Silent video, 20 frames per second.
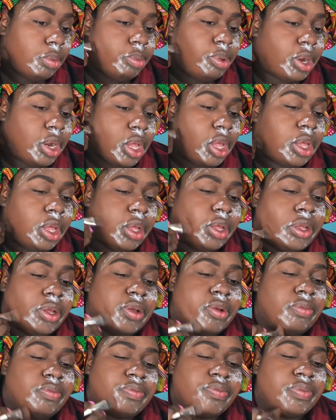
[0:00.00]
But uh,
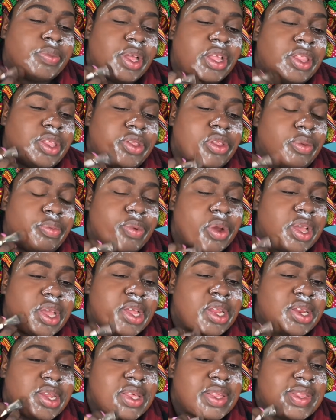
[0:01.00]
um, I think their
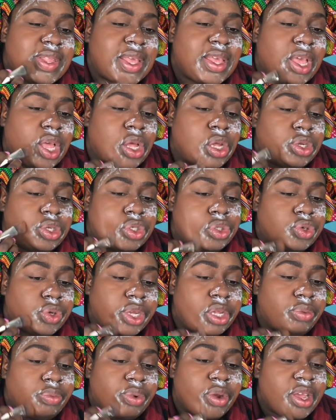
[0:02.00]
brand is a
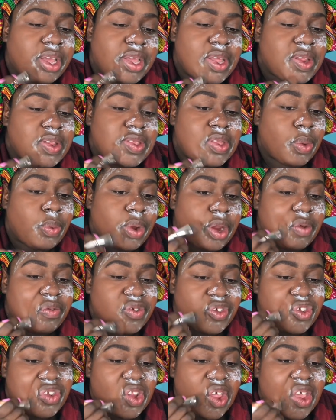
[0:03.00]
on-trend brand. So
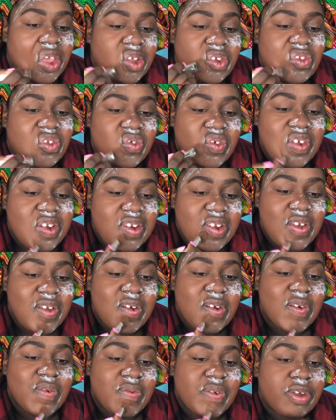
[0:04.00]
whatever's, like, trending
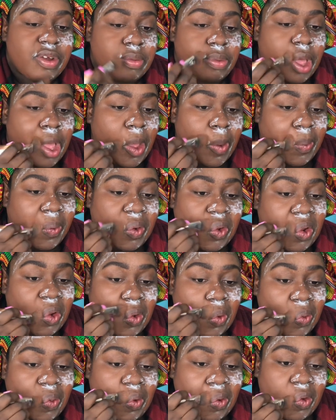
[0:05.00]
or very
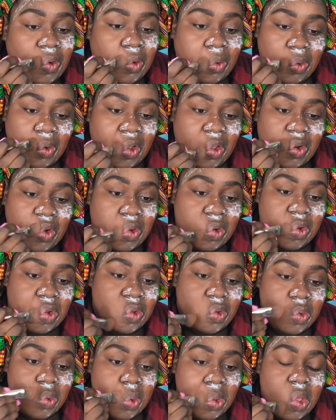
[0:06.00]
popular, they're going to try to
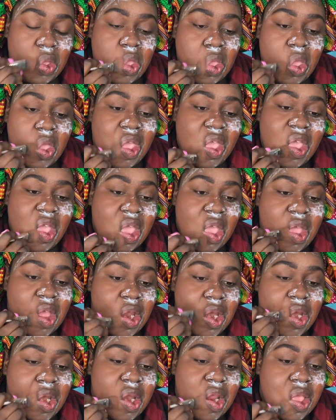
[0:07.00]
do.
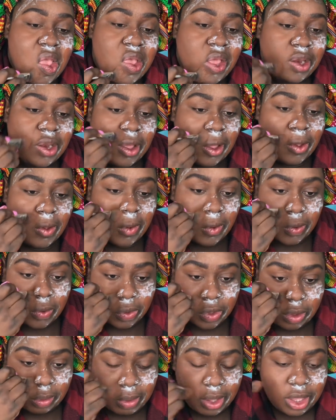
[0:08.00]
And, you know,
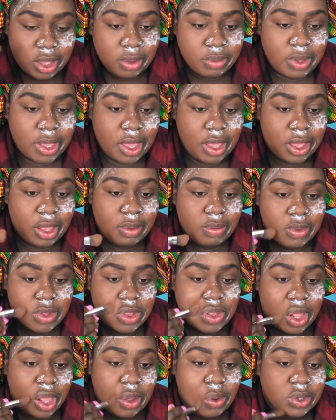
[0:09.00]
the makeup game
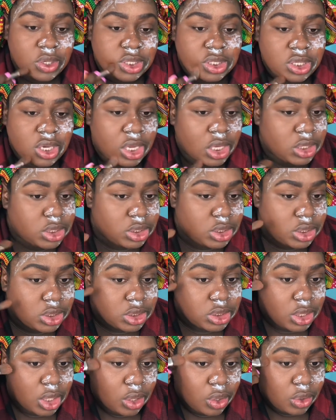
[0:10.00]
is always changing.
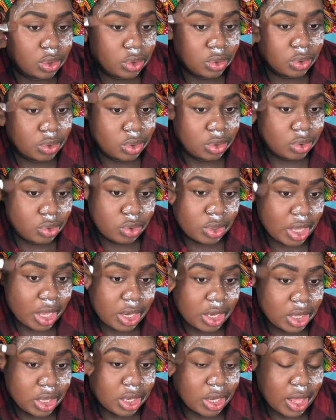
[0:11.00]
So you
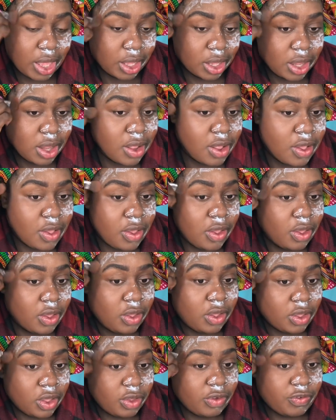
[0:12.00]
kind of, like,
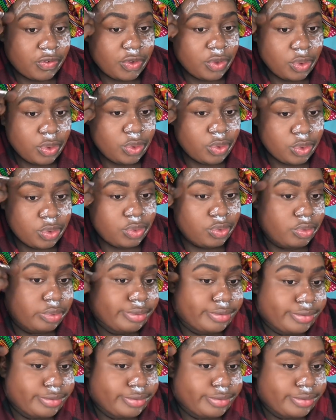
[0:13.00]
if you